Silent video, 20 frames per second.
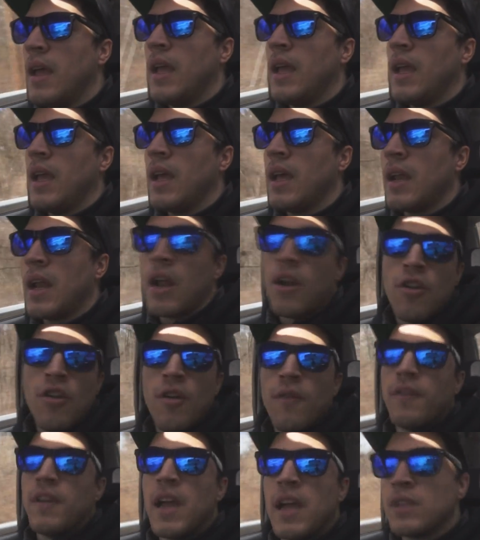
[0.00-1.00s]
and I don't
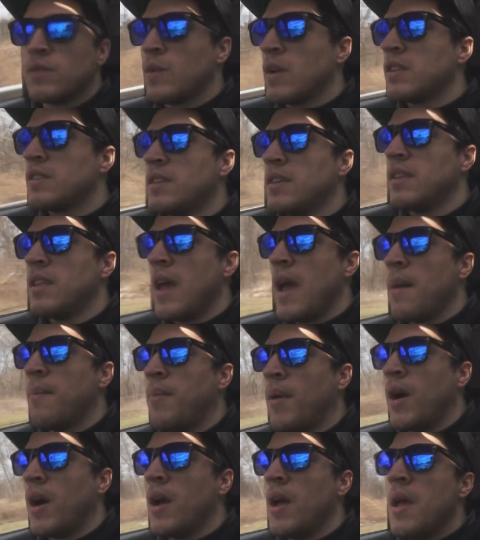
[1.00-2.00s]
know if you guys want to see
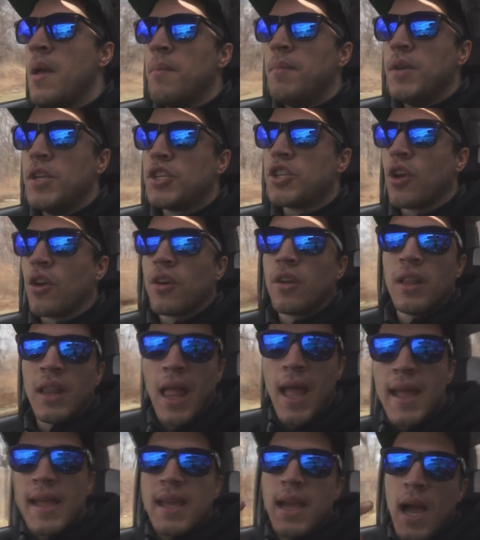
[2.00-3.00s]
that, but be sure to
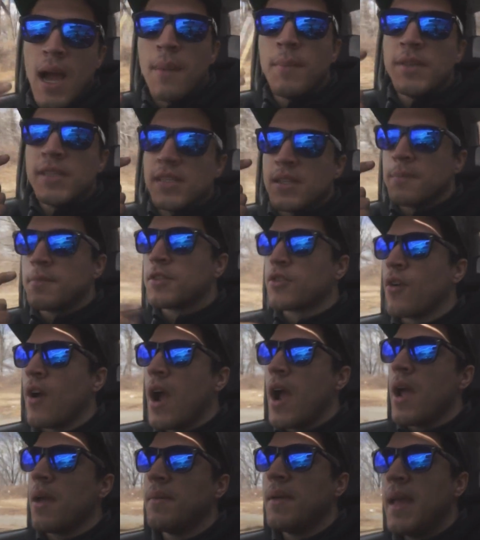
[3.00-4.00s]
like, comment,
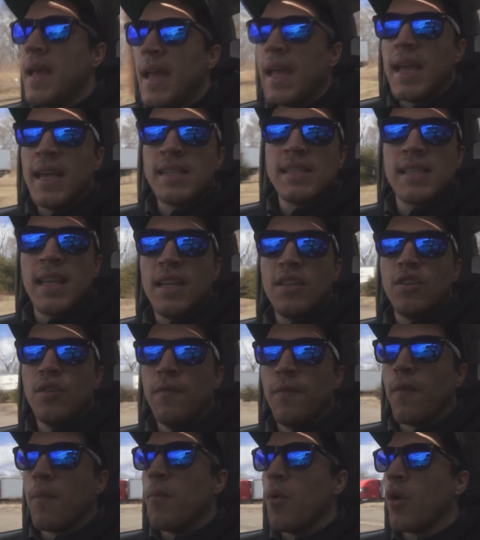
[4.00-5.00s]
subscribe, and stay
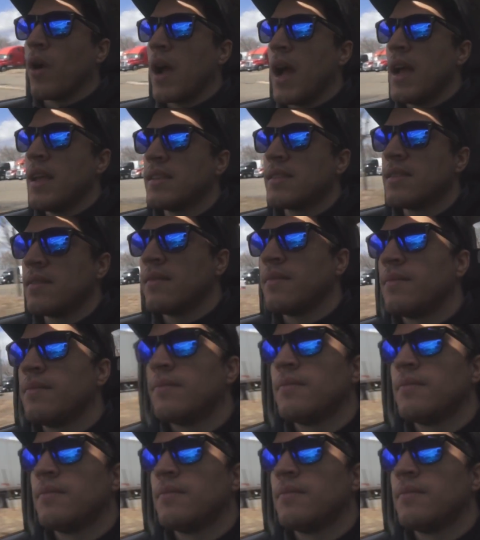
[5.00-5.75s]
tuned for more, guys.